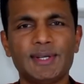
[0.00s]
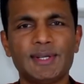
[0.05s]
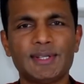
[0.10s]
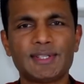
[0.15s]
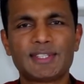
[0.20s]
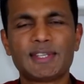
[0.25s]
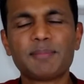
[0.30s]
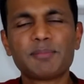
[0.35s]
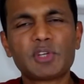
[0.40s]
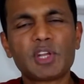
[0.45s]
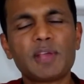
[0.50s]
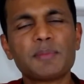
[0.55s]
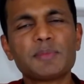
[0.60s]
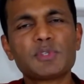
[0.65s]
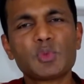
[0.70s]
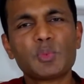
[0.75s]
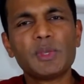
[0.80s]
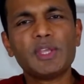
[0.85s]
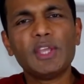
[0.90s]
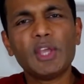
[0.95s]
Sometimes
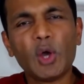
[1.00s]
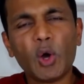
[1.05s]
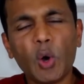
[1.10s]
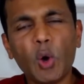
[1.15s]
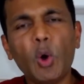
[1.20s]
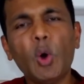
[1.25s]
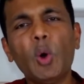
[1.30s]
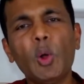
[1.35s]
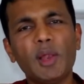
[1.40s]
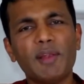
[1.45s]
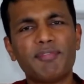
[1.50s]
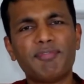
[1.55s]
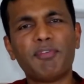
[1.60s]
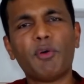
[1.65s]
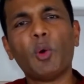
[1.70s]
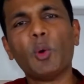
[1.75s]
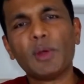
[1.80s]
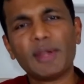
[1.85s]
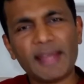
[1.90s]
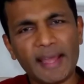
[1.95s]
we all
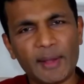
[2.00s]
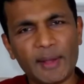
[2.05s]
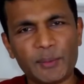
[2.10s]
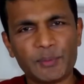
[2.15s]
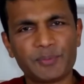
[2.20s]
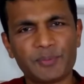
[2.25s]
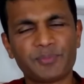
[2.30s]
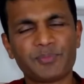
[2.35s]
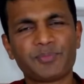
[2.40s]
fall down.